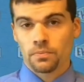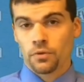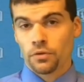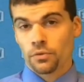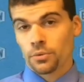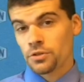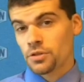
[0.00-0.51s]
The
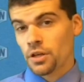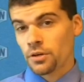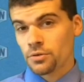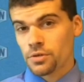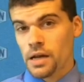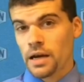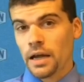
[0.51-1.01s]
3
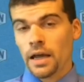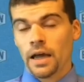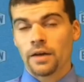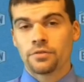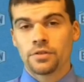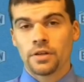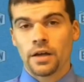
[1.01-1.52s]
centers that I
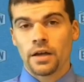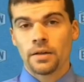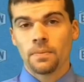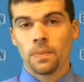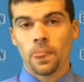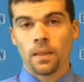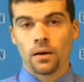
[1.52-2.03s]
have today
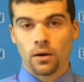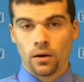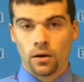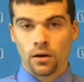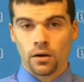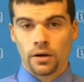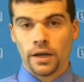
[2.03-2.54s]

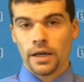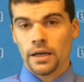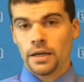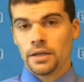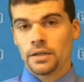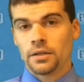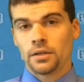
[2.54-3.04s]
are
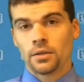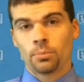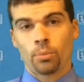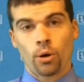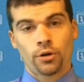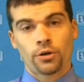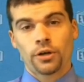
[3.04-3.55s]
a
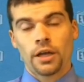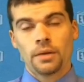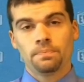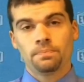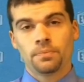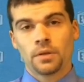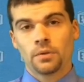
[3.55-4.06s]
partner game